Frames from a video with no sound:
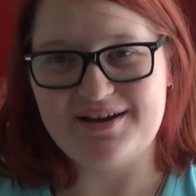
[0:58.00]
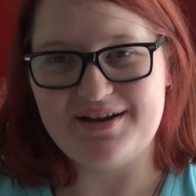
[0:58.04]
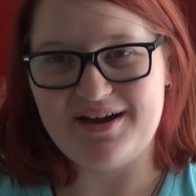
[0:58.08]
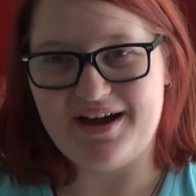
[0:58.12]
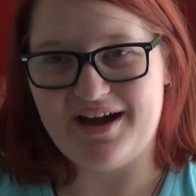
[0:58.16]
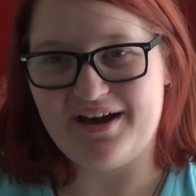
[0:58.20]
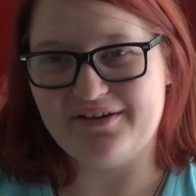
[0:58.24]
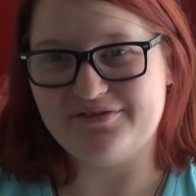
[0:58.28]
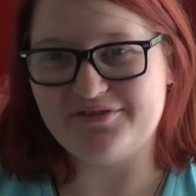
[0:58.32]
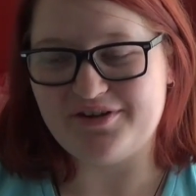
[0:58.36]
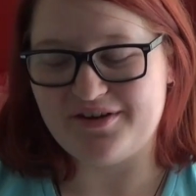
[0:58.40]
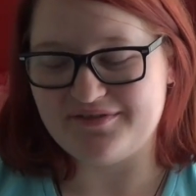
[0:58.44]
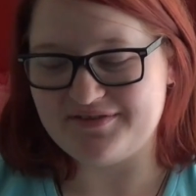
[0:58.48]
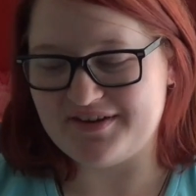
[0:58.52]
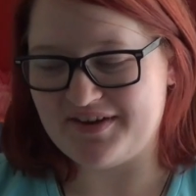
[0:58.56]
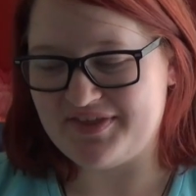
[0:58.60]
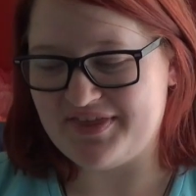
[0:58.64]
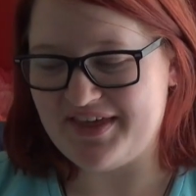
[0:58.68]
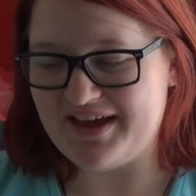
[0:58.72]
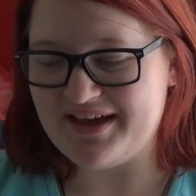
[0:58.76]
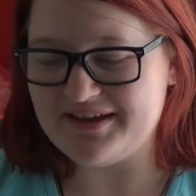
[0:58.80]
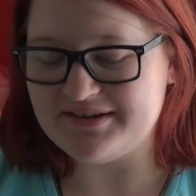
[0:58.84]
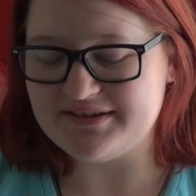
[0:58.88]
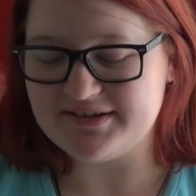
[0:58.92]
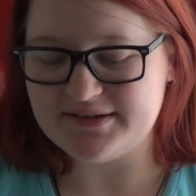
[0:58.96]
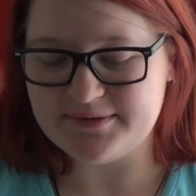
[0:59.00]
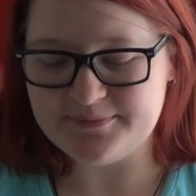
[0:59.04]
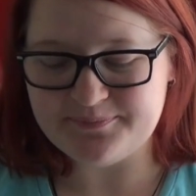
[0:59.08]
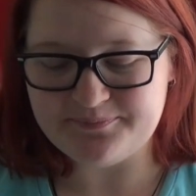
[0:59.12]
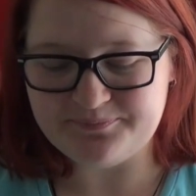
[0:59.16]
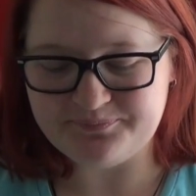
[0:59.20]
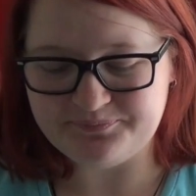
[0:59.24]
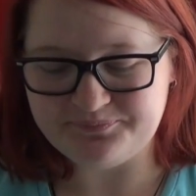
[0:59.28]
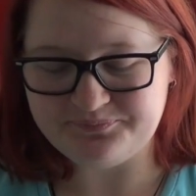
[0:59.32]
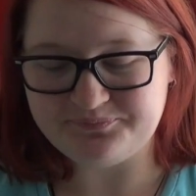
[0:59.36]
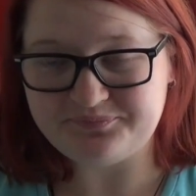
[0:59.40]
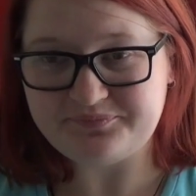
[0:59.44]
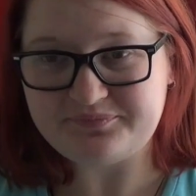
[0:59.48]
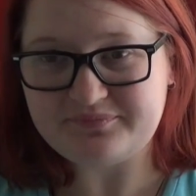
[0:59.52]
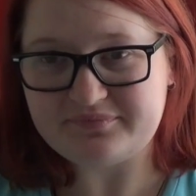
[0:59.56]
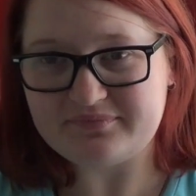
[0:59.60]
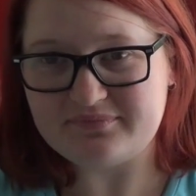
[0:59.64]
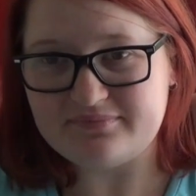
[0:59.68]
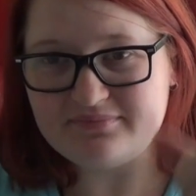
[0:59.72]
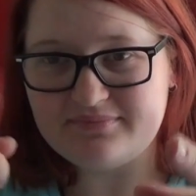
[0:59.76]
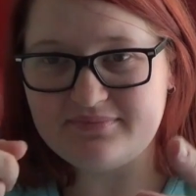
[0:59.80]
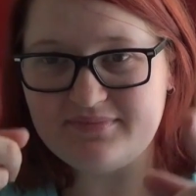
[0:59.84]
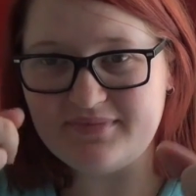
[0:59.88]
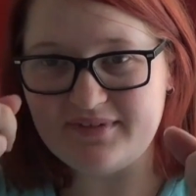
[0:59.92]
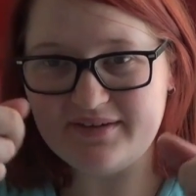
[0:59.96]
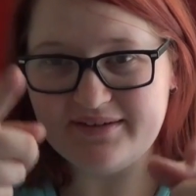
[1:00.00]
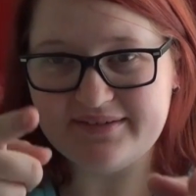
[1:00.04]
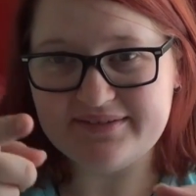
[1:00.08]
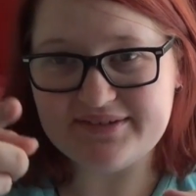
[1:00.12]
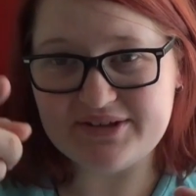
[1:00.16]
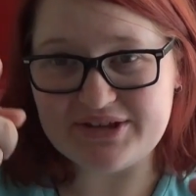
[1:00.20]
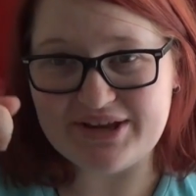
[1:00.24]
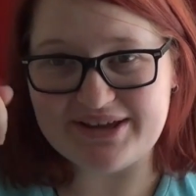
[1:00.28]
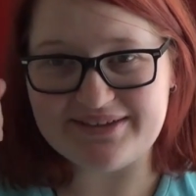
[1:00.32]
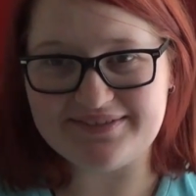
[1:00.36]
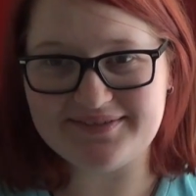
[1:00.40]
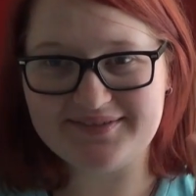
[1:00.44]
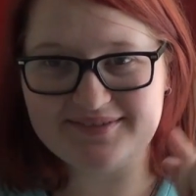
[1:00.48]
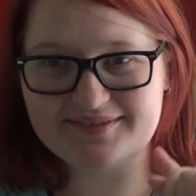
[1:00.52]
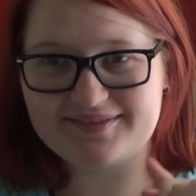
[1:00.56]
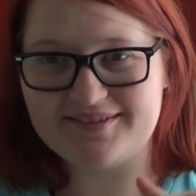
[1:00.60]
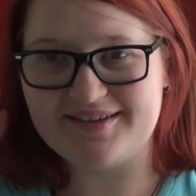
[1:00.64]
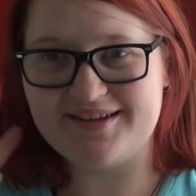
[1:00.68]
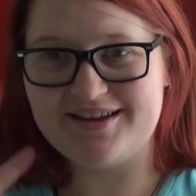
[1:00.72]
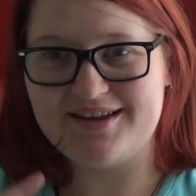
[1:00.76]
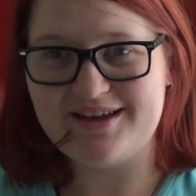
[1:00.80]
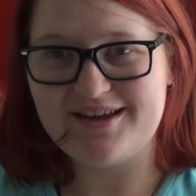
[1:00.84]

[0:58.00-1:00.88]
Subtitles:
after I've done that. So yes.